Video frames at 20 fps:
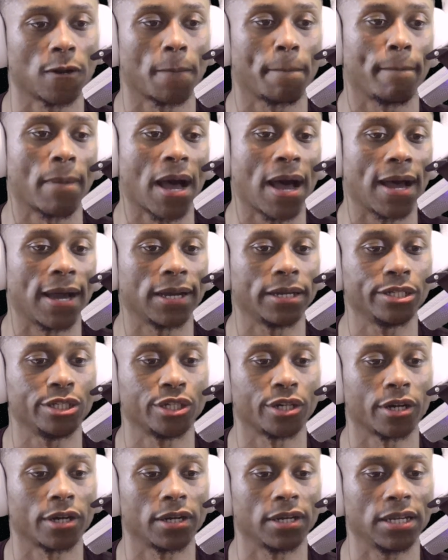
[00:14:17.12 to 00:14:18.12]
my
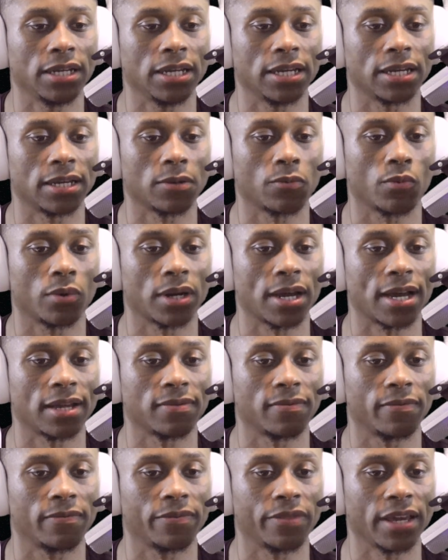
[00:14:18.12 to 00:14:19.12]
journey and what I
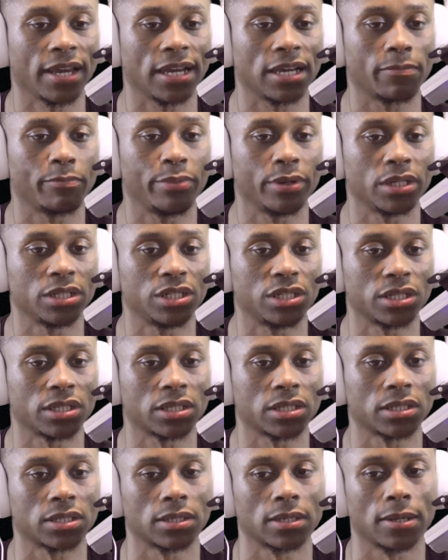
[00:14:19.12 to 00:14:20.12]
think, but
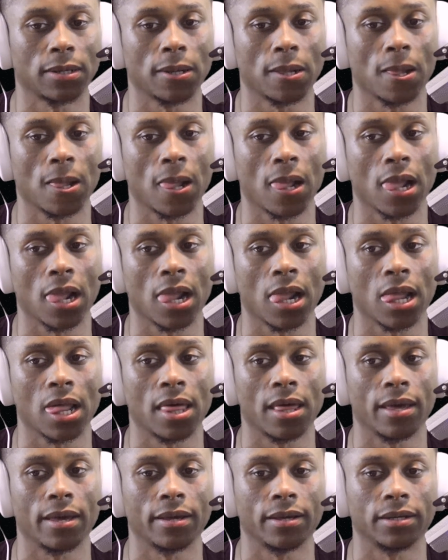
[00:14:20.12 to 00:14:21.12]
just,
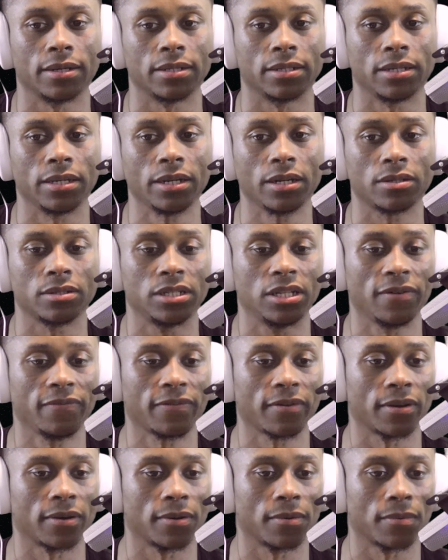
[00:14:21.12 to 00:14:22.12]

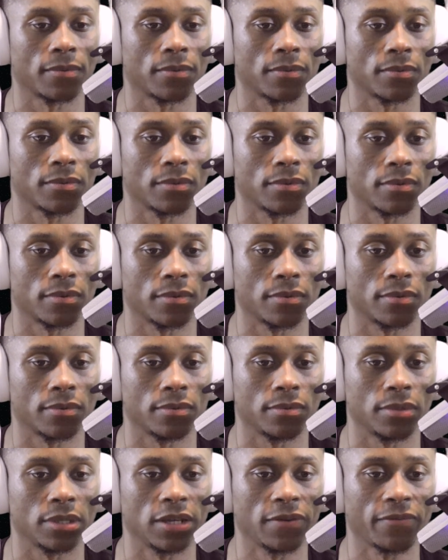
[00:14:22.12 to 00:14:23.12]
different
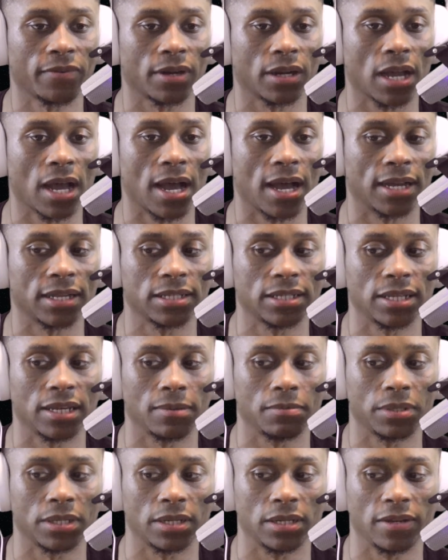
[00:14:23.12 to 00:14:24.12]

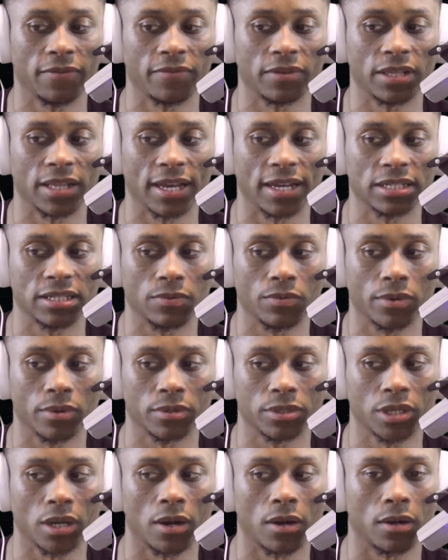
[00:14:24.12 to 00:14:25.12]
concepts and different things that we
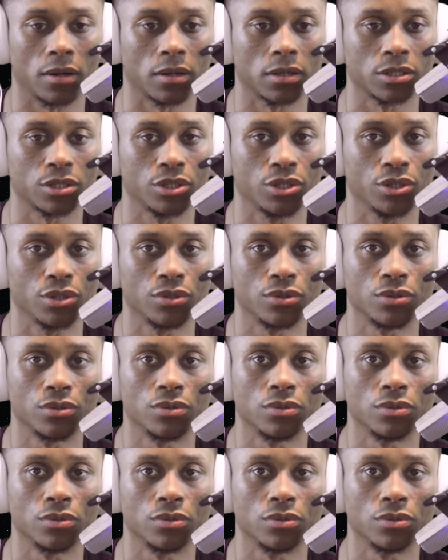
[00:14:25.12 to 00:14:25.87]
were taught to